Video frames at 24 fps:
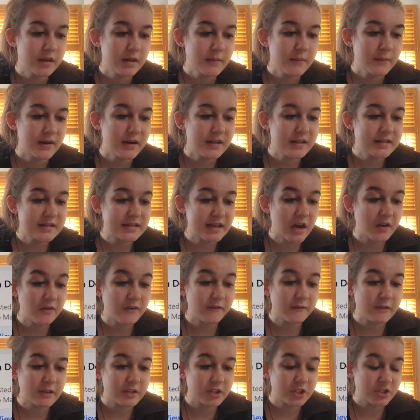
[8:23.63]

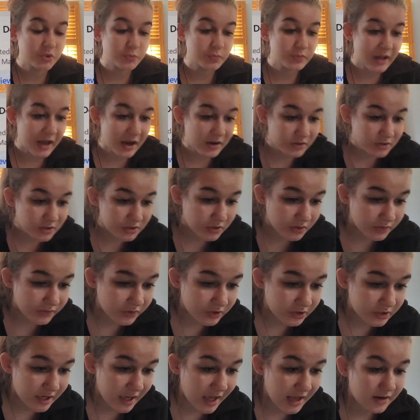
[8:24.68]
Button-down vintage blouse sold
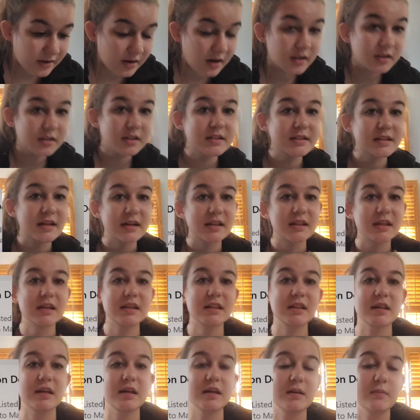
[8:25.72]
for $10. I think
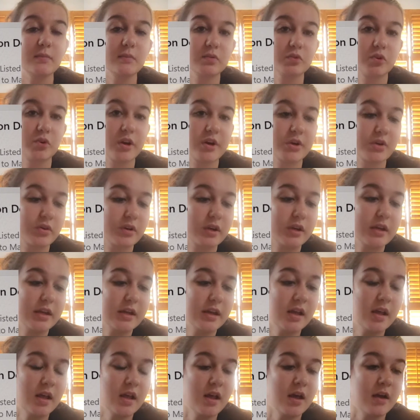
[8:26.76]
the embroidery
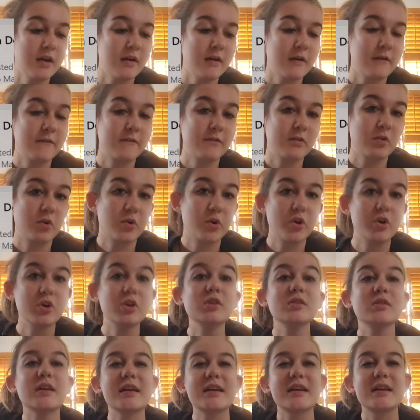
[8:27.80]

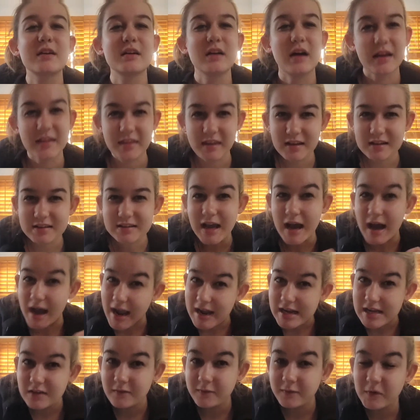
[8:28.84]
floral, I think
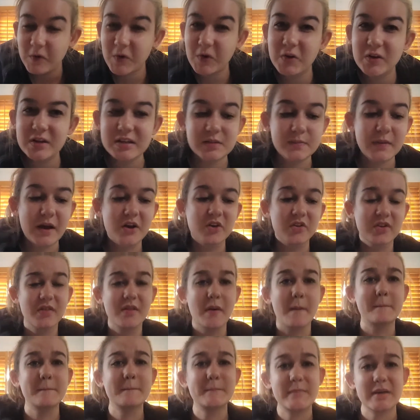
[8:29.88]
tiny floral is better than
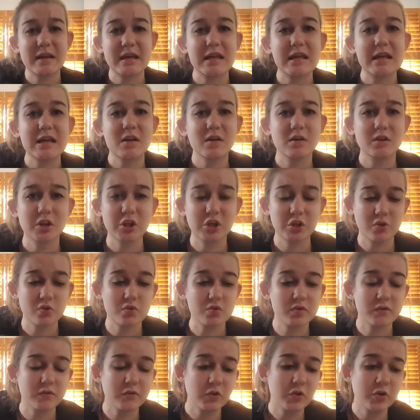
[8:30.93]
the big,
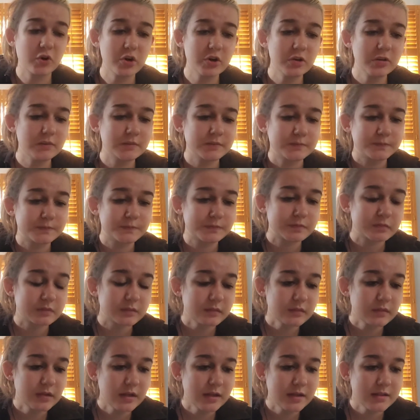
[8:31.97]
huge floral
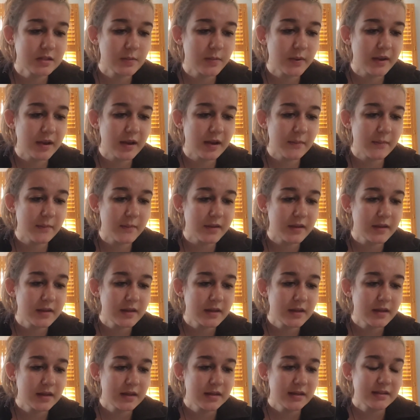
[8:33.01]
to pick up.
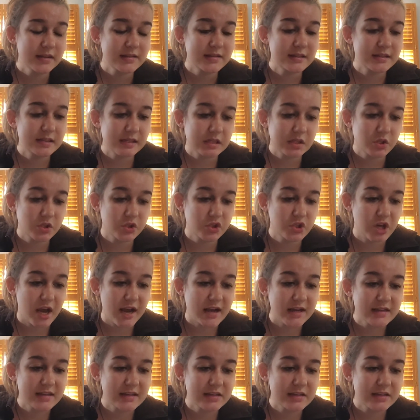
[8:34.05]
This Adidas jacket